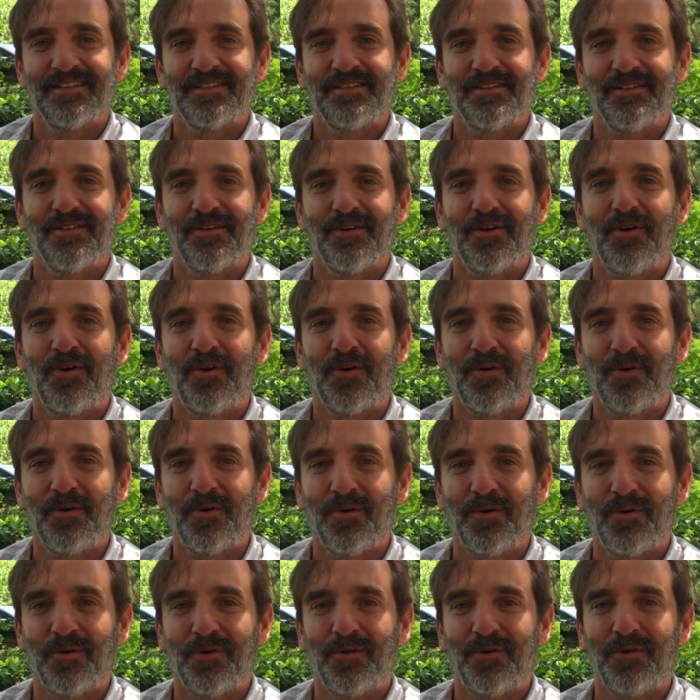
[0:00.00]
to the
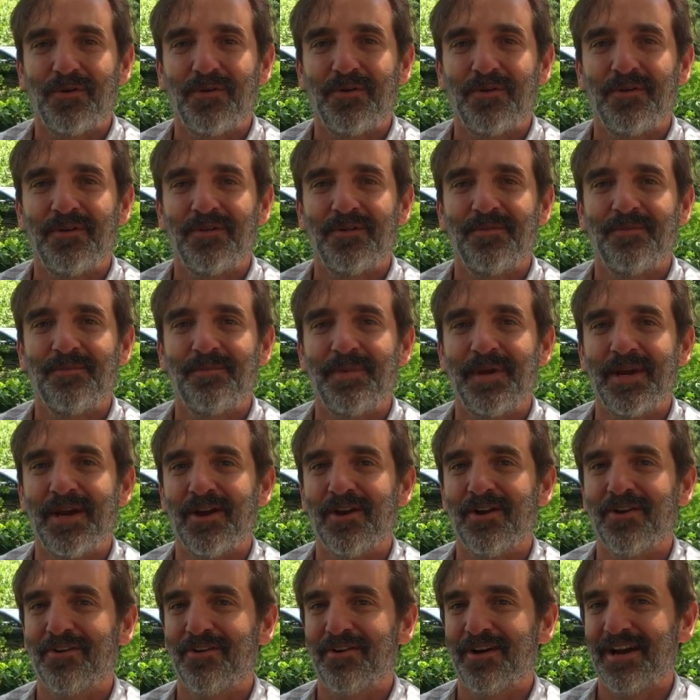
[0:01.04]
whole
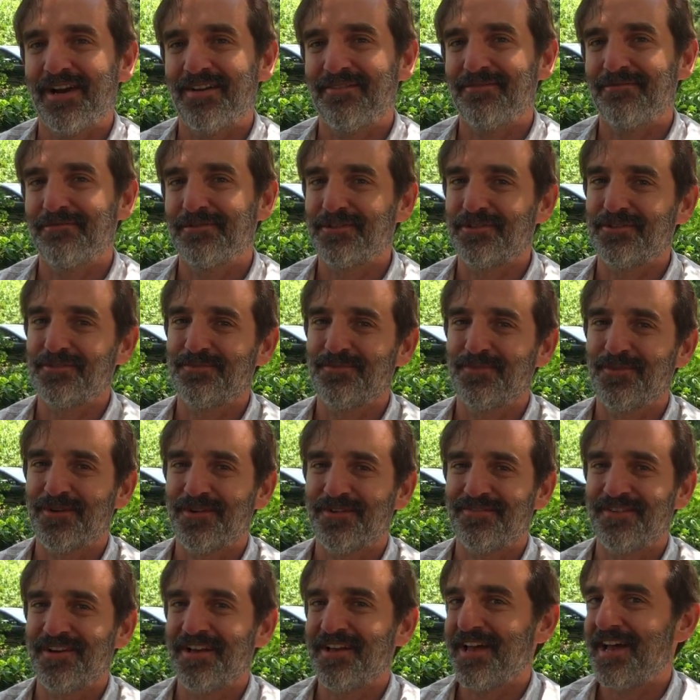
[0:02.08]
paragraph, which is more
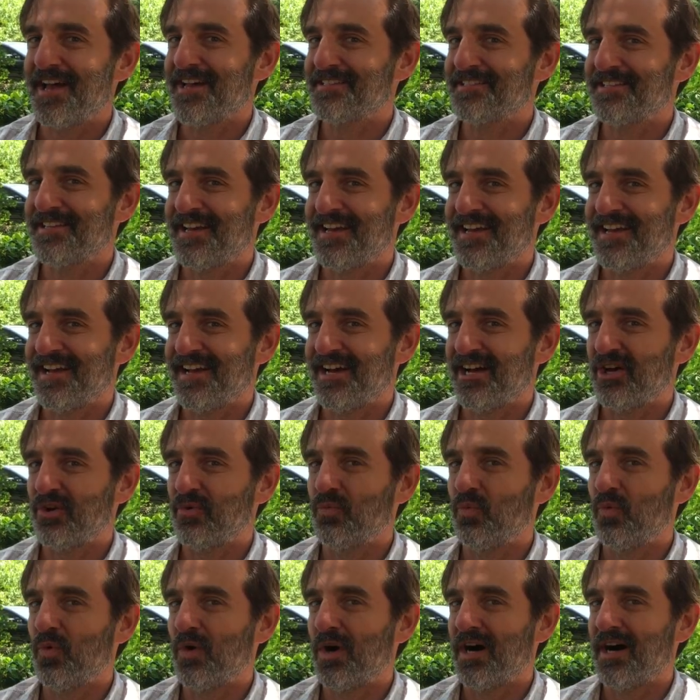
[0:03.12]
of an essay on
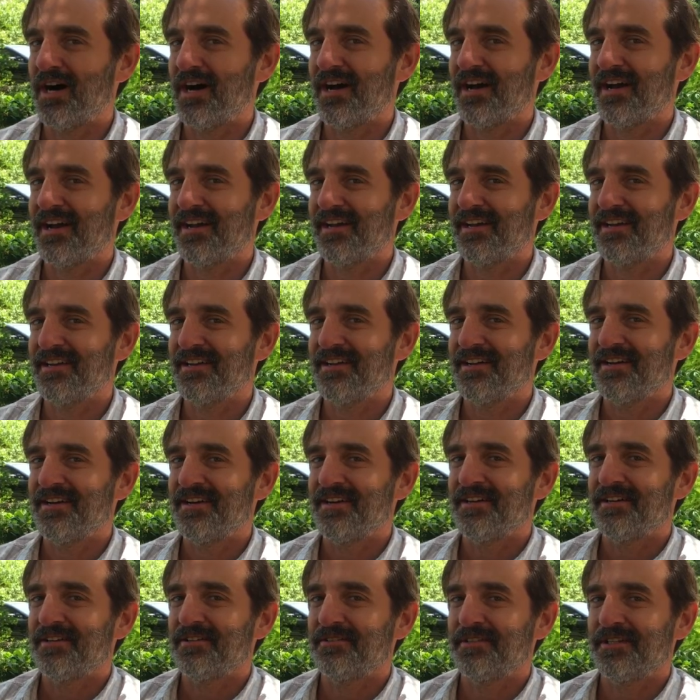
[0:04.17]
why
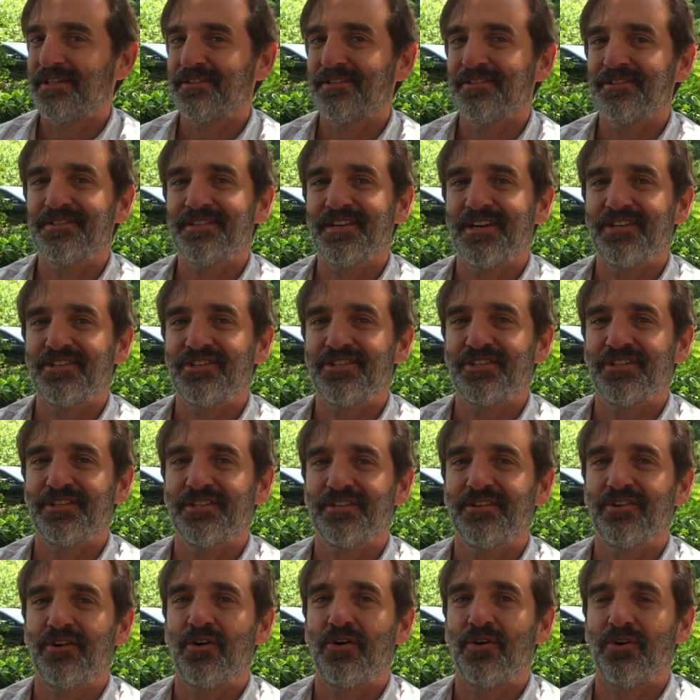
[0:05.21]

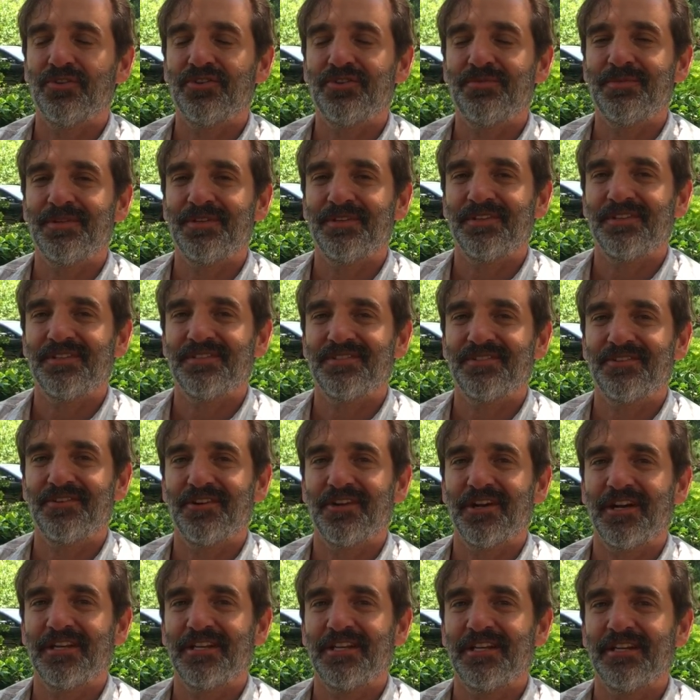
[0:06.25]
legalization ultimately is a good
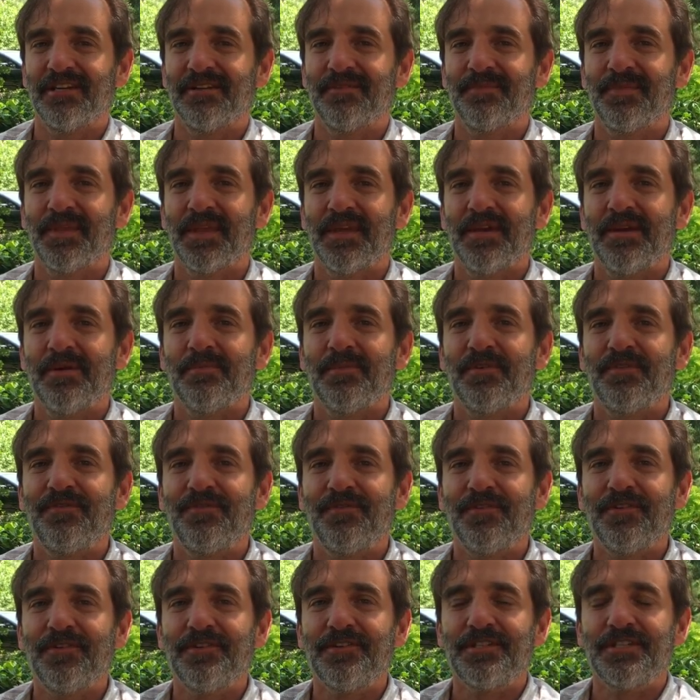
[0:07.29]
idea. But
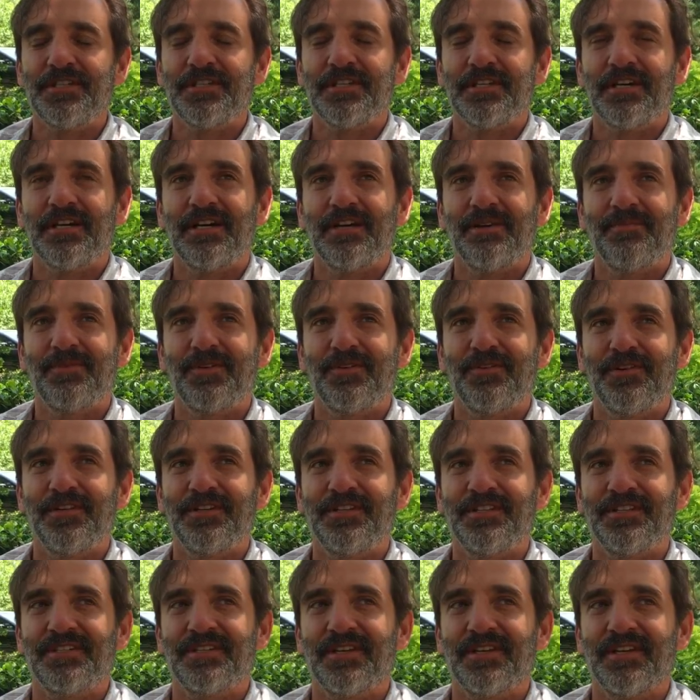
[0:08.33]
first, I'm going
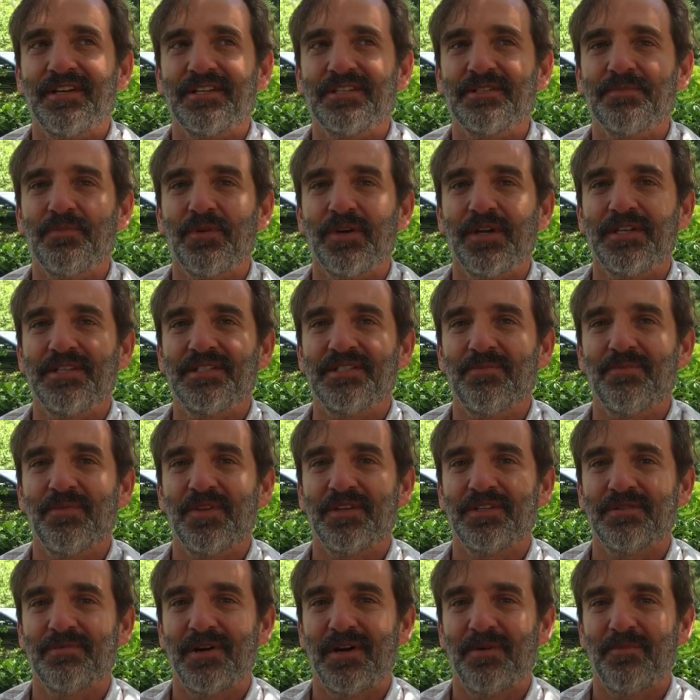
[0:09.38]
to explain some
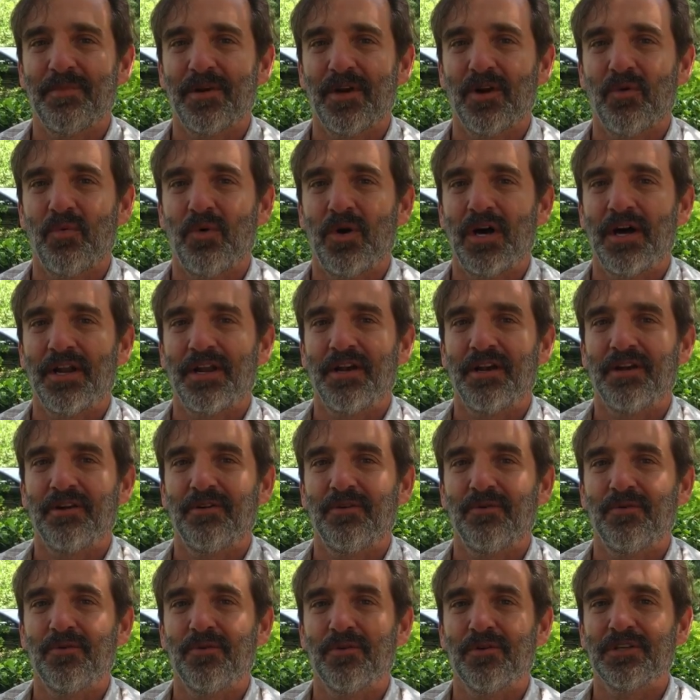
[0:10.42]
things about marijuana
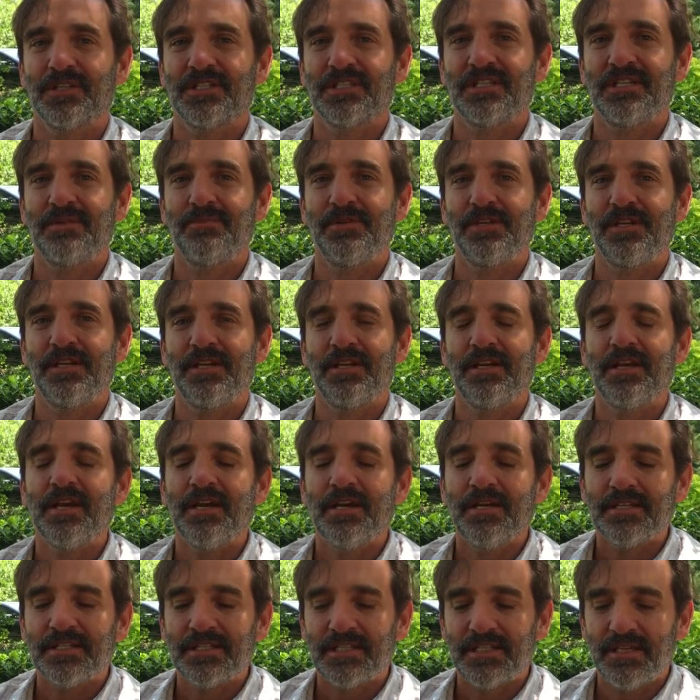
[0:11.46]
or CBD.
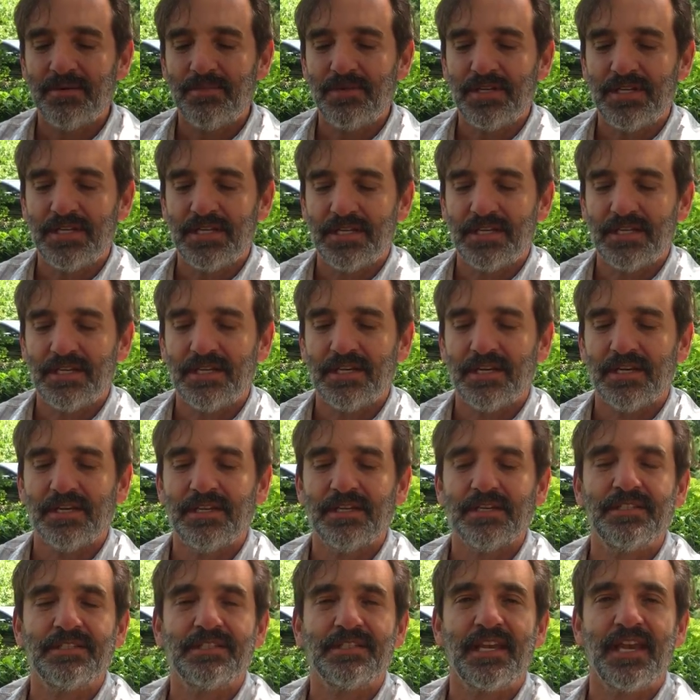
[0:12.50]
CBD
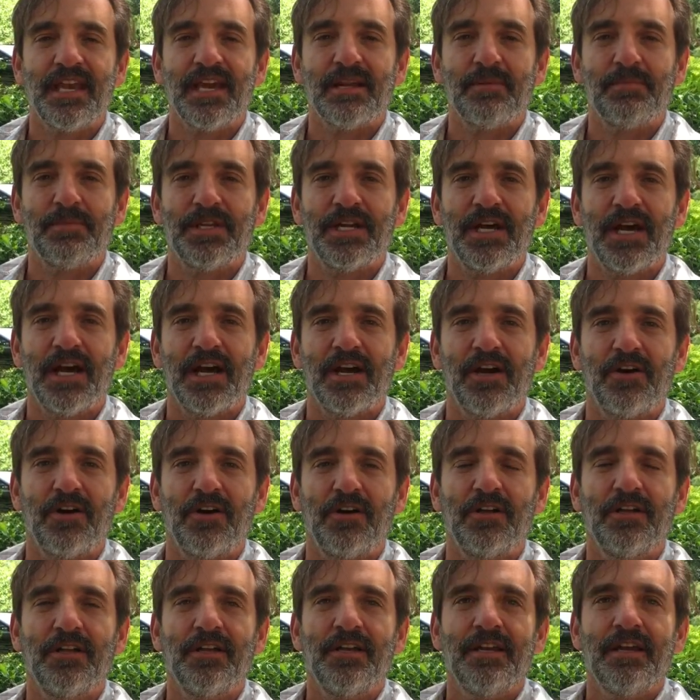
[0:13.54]
is
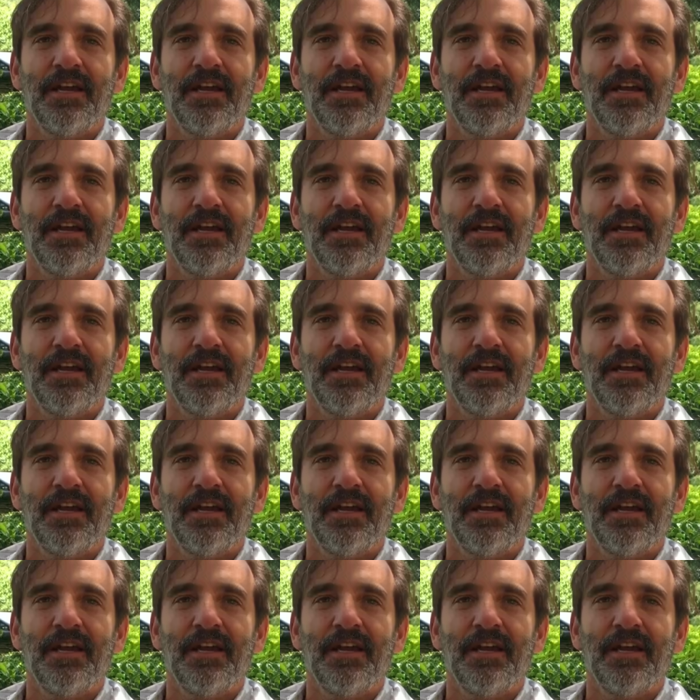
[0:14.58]
cannabidiol.